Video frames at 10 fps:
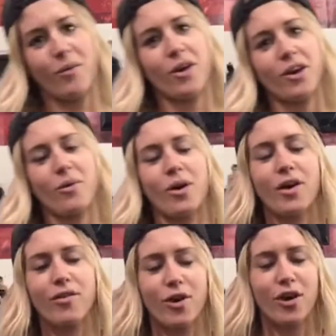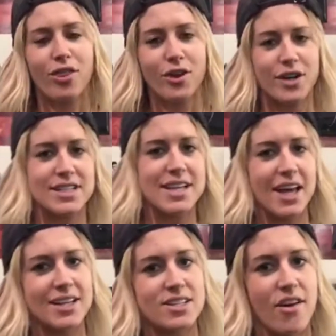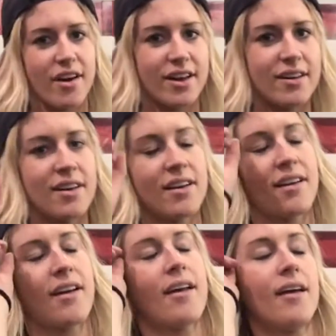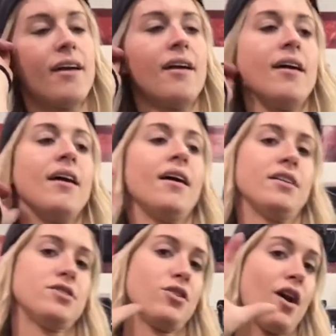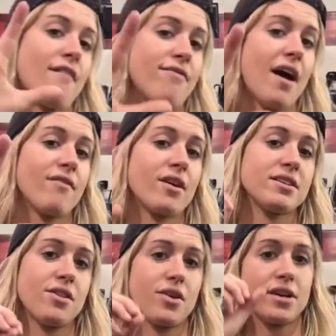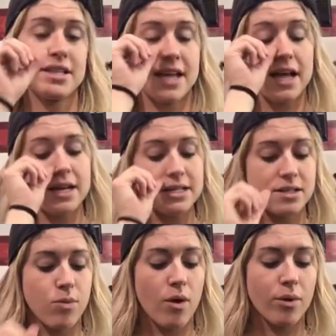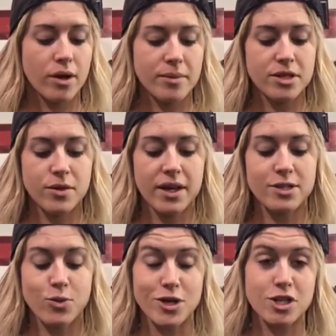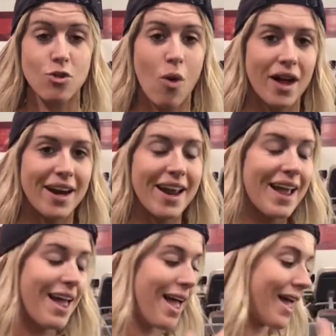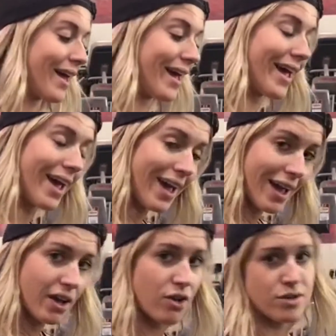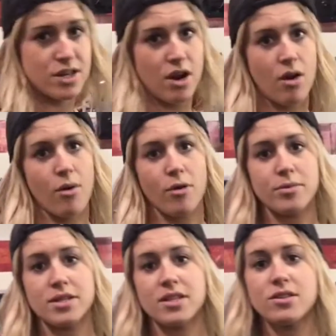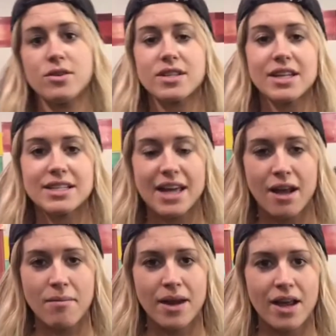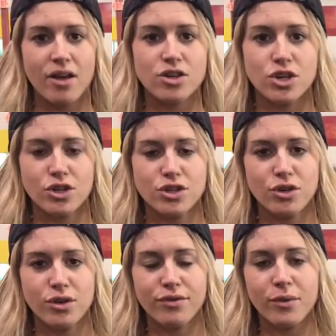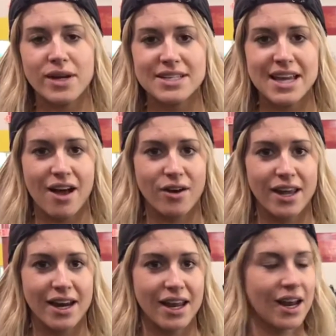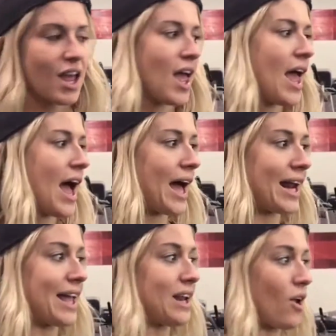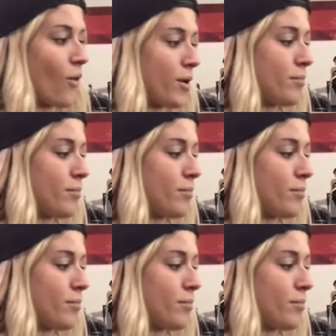We're gonna work for 30 seconds on. So you got 5 rounds of 30 seconds. What we're gonna be doing is we're squatting and using our ropes. So it's gonna take a minute. I'll show you 2 different ways to how to get it going.